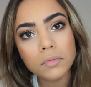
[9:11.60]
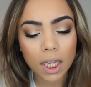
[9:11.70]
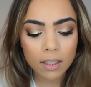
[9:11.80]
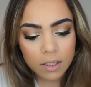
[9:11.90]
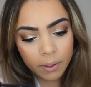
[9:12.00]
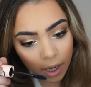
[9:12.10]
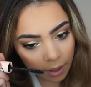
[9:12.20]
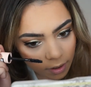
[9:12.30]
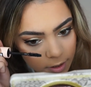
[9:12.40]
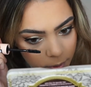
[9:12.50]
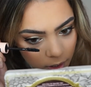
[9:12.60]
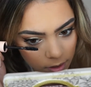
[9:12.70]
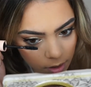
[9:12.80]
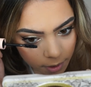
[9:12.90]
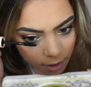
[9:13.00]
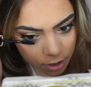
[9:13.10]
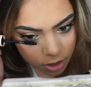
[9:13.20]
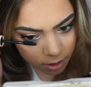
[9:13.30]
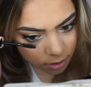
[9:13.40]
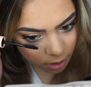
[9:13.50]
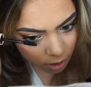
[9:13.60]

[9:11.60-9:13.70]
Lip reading: it's okay. Let's put it on the lower lashes.